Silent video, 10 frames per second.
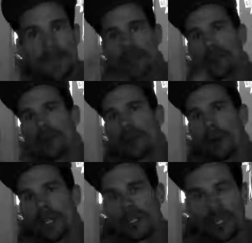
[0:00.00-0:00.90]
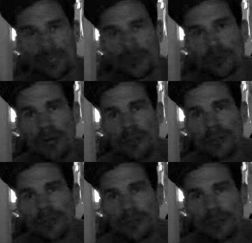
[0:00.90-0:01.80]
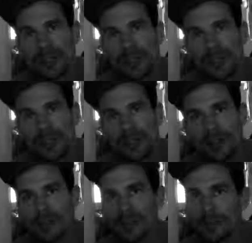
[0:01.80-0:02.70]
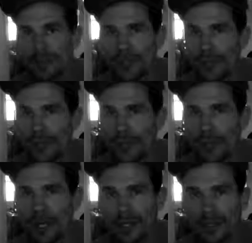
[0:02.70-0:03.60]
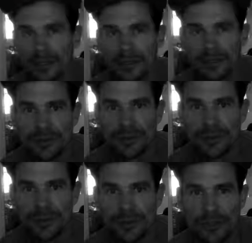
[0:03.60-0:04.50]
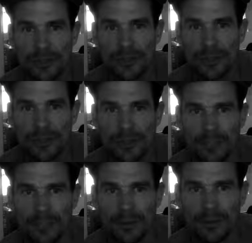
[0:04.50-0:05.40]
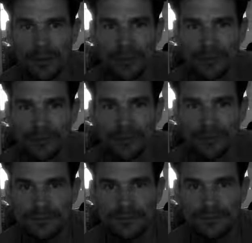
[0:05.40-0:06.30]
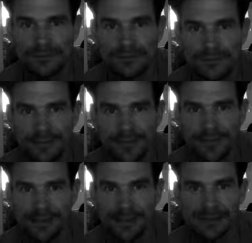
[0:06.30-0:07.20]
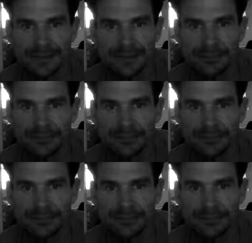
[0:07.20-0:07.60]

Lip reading: it's your body, it's your right to do it, but don't lie about it, just because you're trying to make me look a bad person. Freelee